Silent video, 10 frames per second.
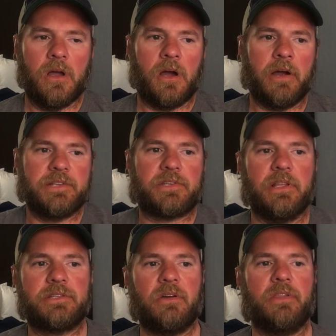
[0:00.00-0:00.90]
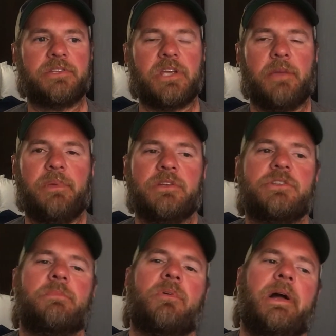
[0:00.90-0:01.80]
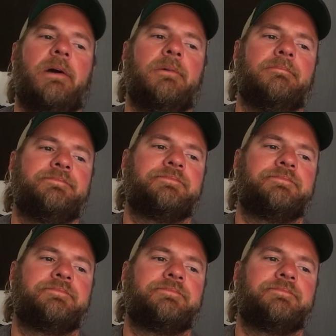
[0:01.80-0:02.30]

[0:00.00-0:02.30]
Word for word: All right, so let's go to the championship round.